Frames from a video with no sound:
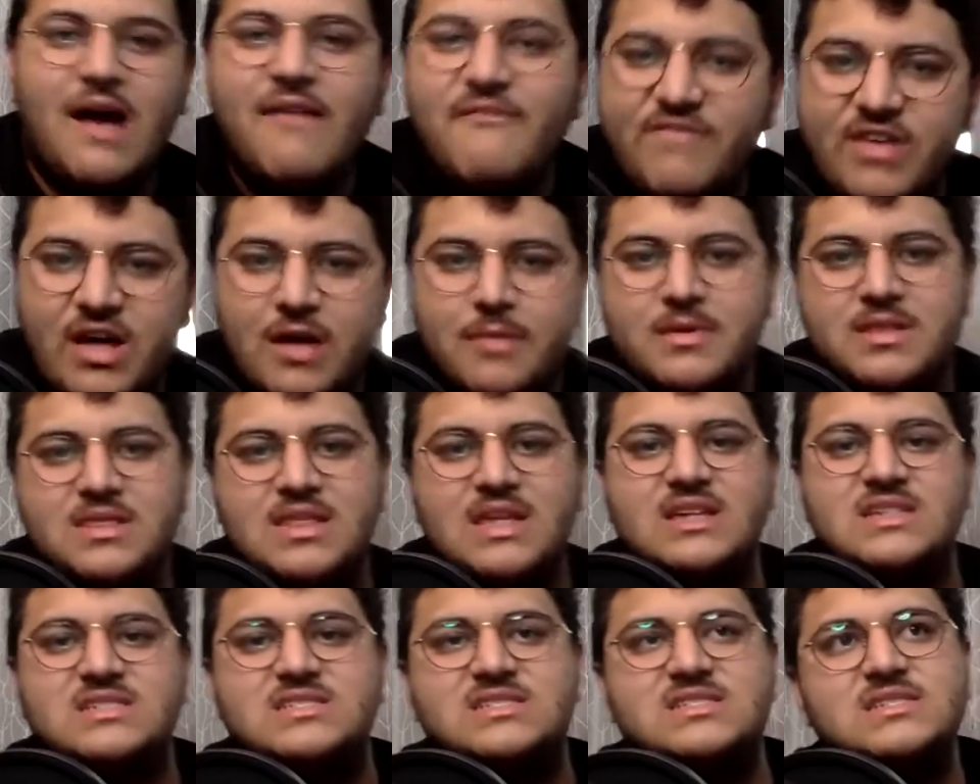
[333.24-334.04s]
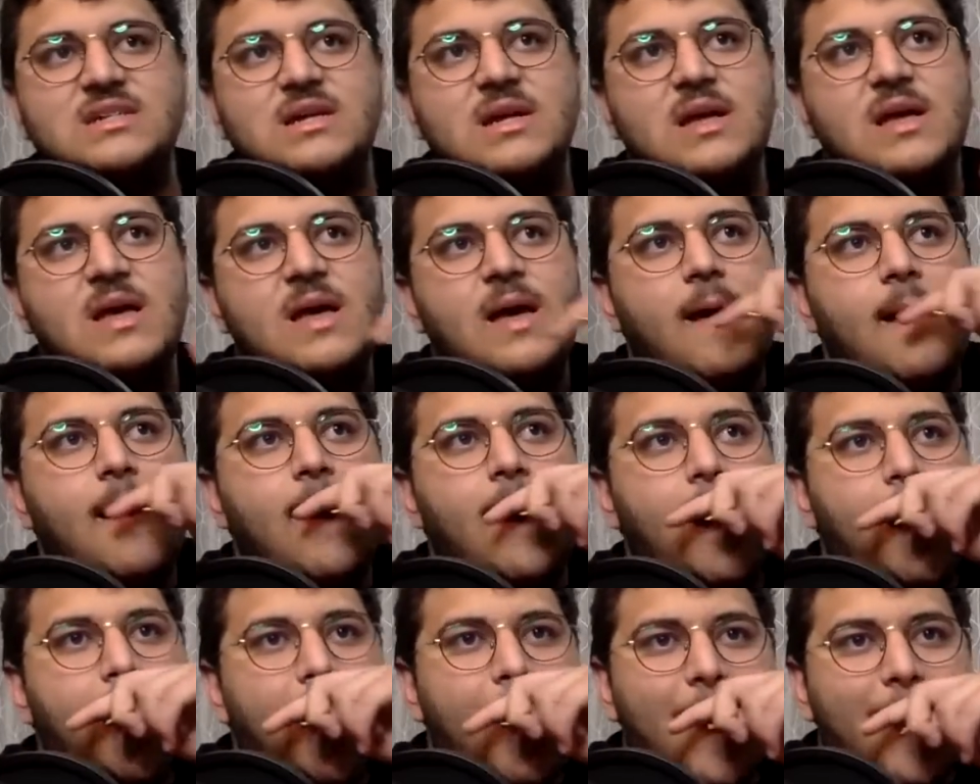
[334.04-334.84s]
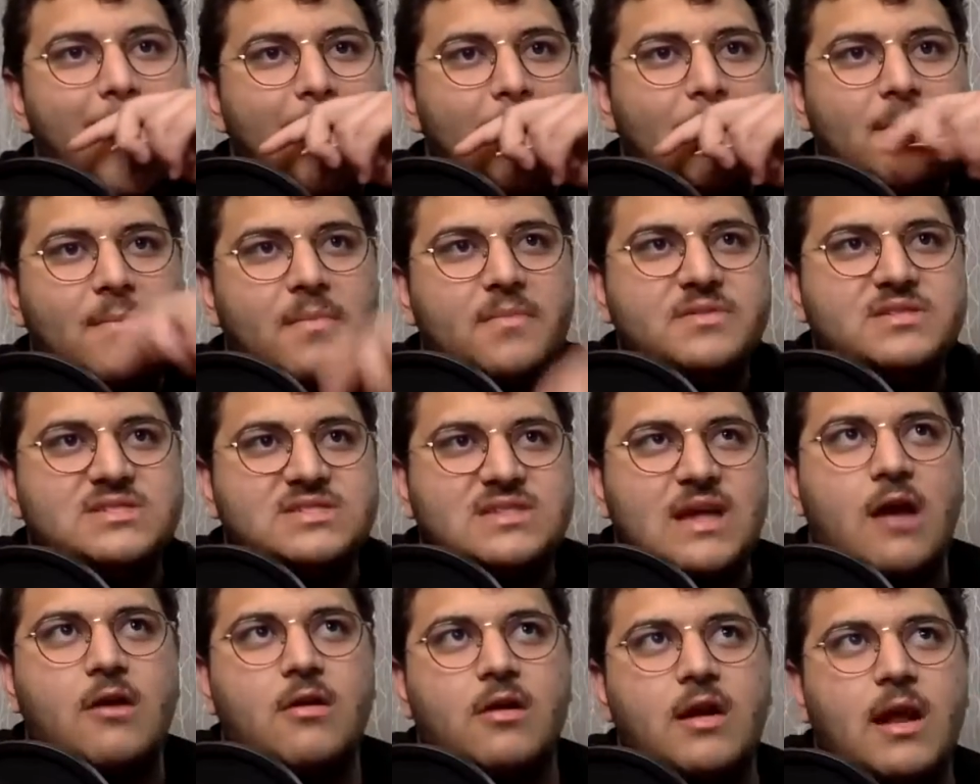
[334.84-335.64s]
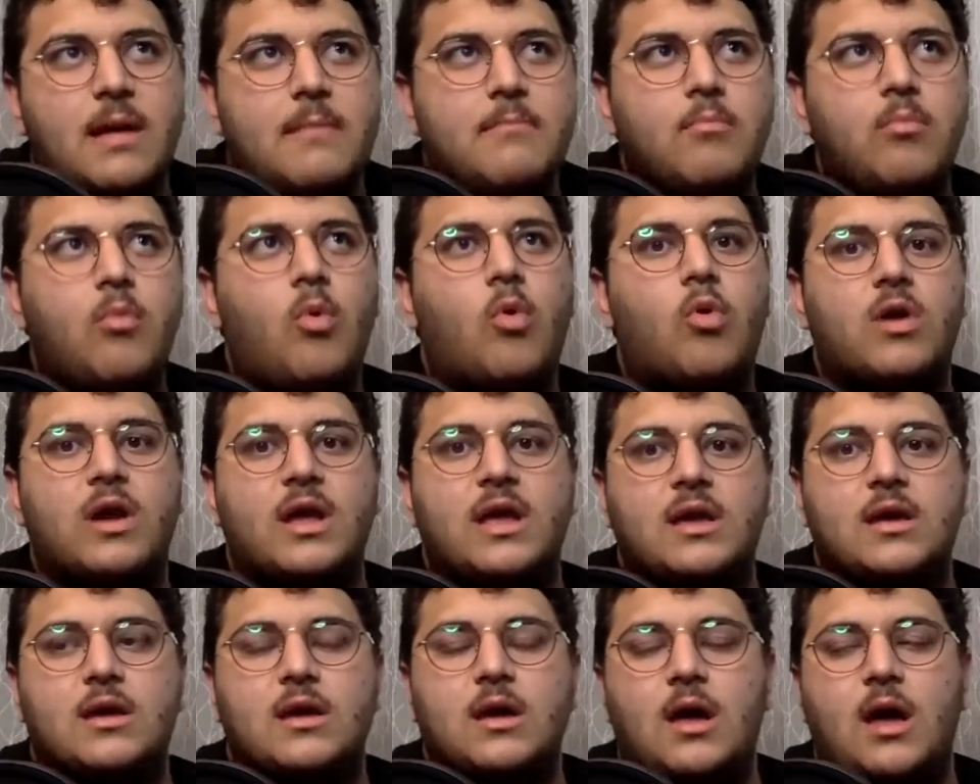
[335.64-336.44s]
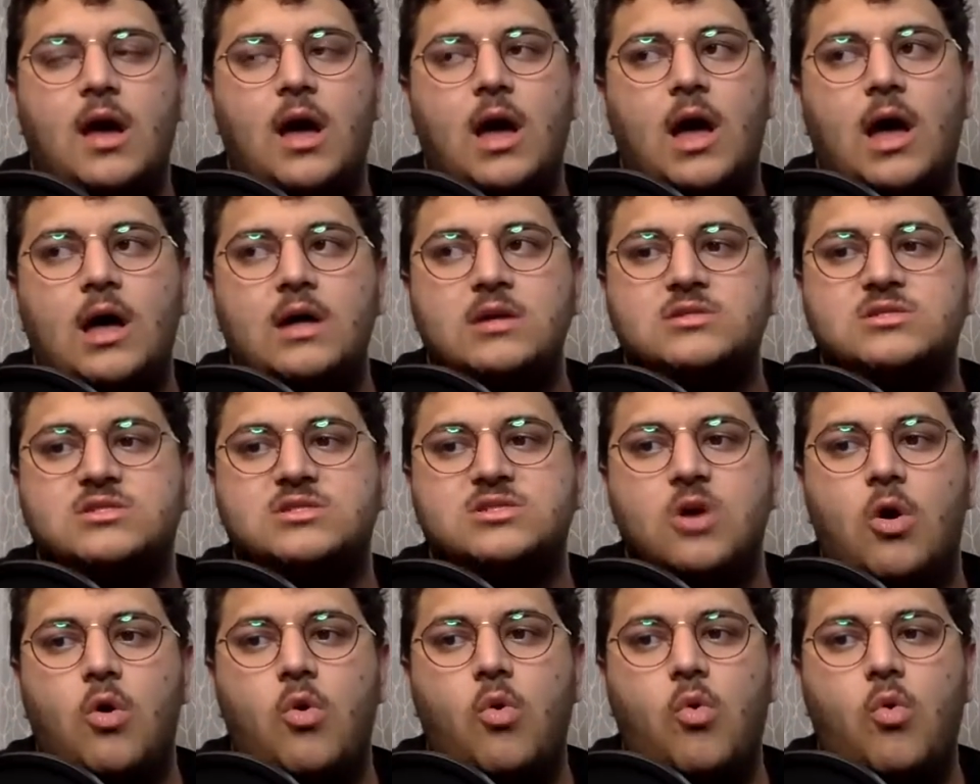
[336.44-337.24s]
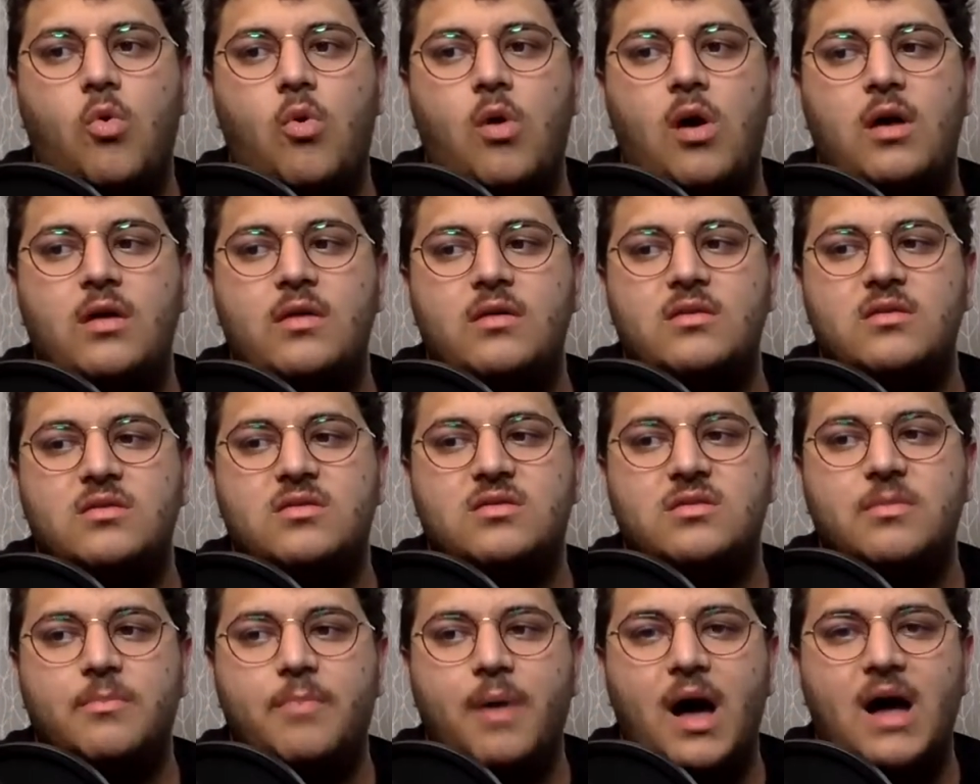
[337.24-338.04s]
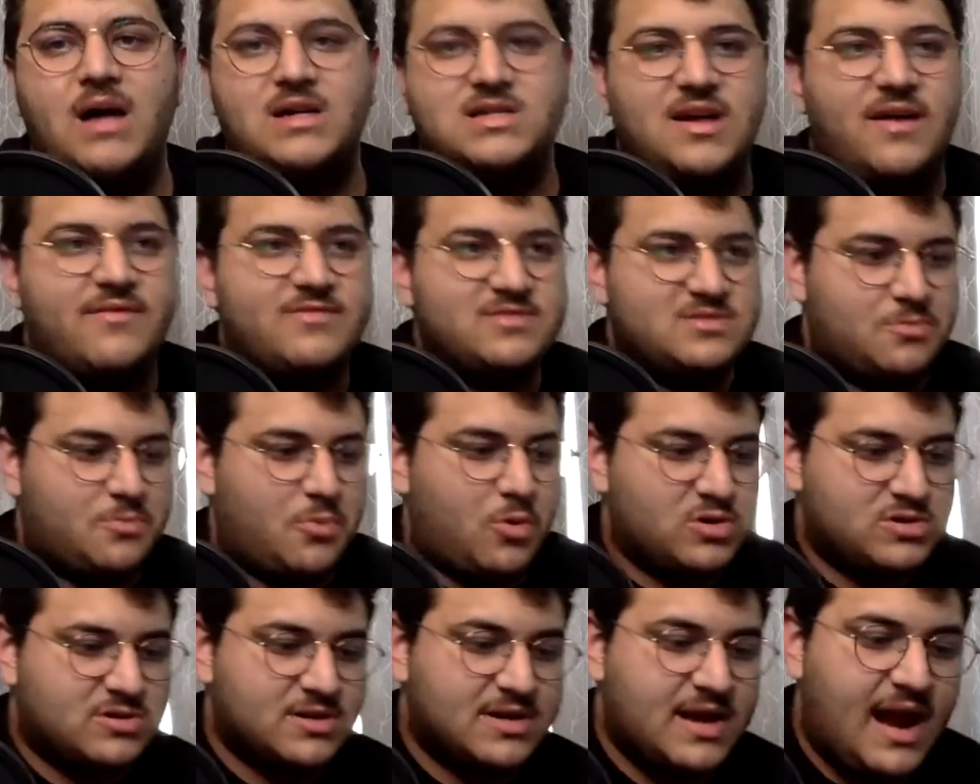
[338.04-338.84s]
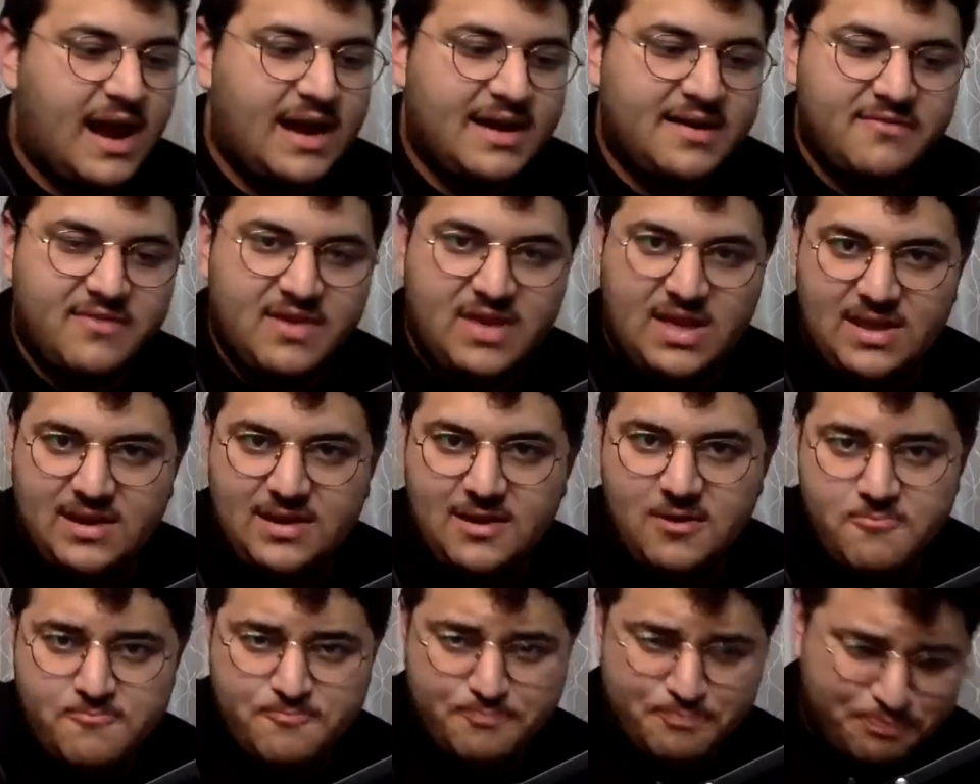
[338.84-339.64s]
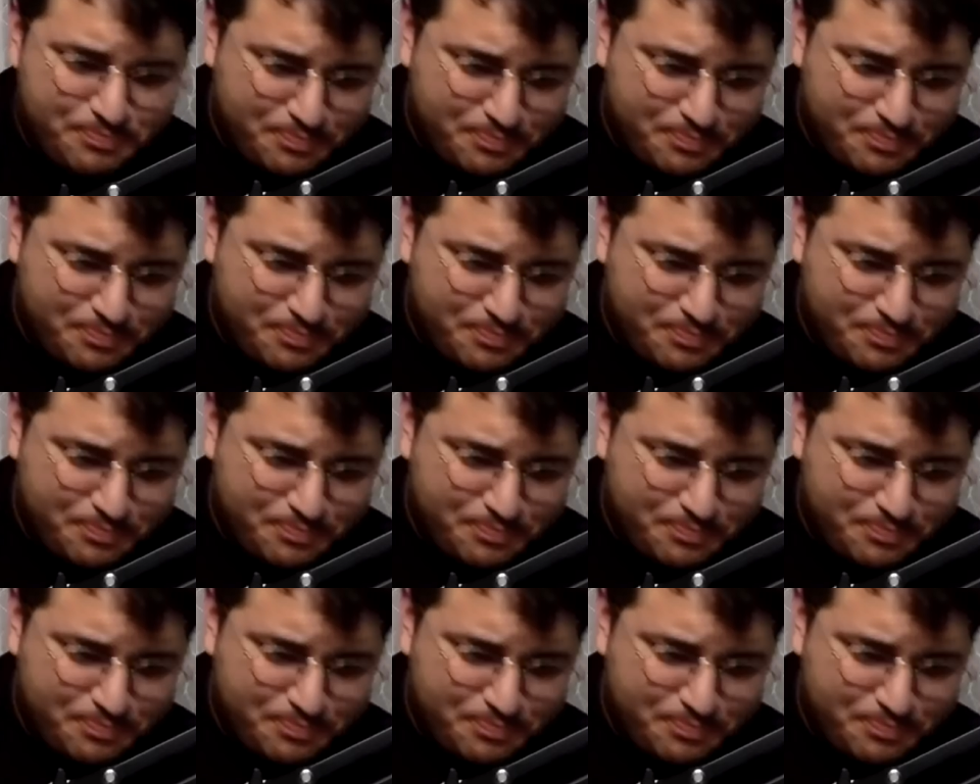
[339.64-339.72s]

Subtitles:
I'm filming this Saturday morning. So the box office reports are kind of in.